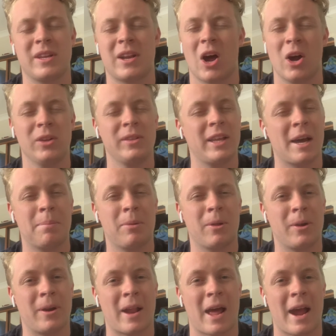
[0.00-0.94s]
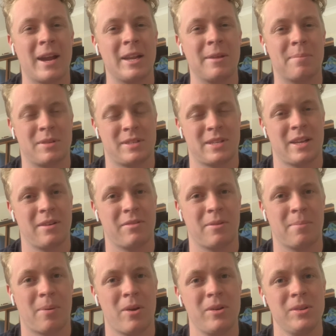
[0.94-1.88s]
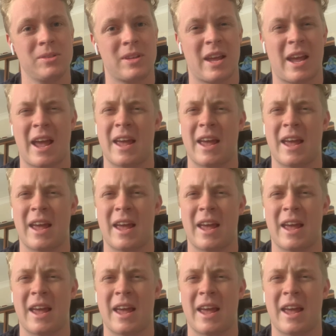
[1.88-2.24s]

it only uploaded 80% of the post